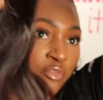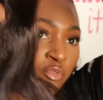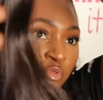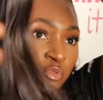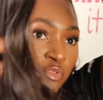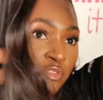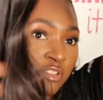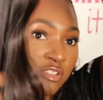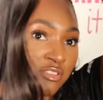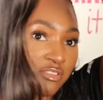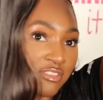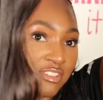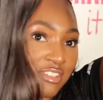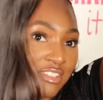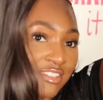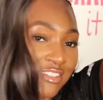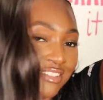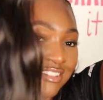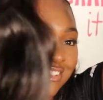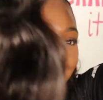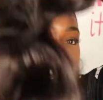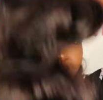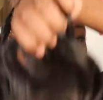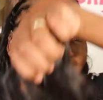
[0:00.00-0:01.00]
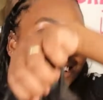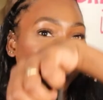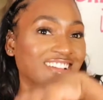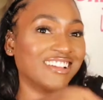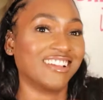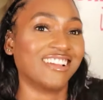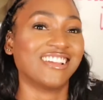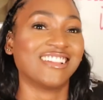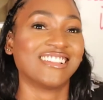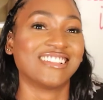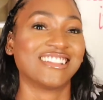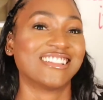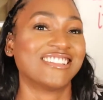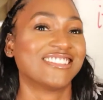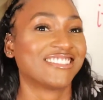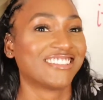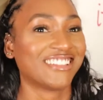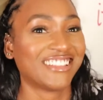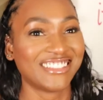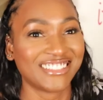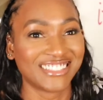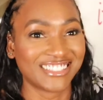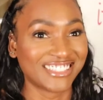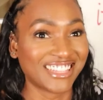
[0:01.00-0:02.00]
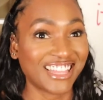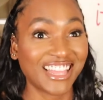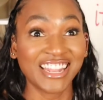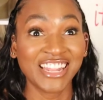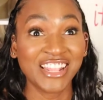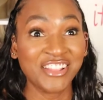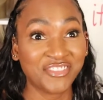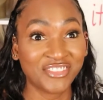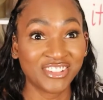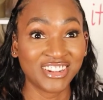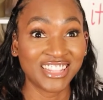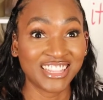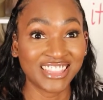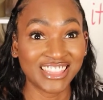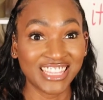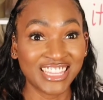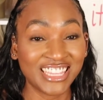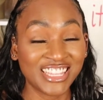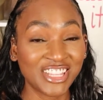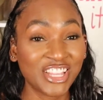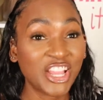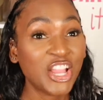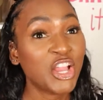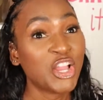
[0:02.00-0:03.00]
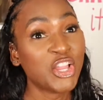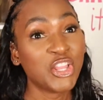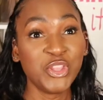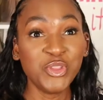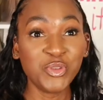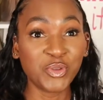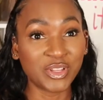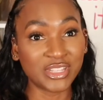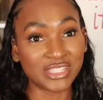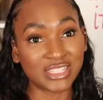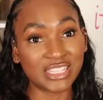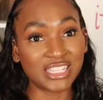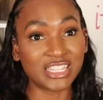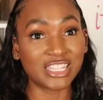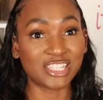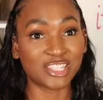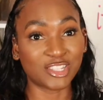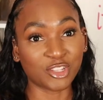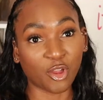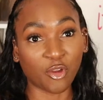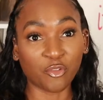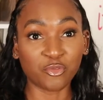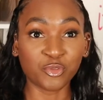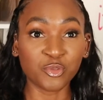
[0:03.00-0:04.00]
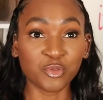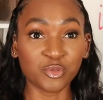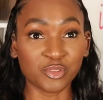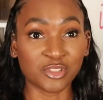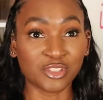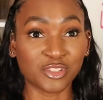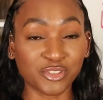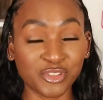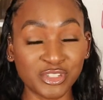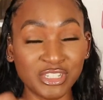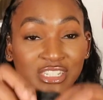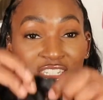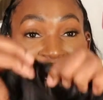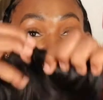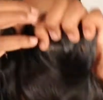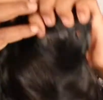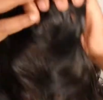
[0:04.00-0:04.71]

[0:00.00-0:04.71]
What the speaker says: through the screen. Is that even a thing? You can see the soft through the screen.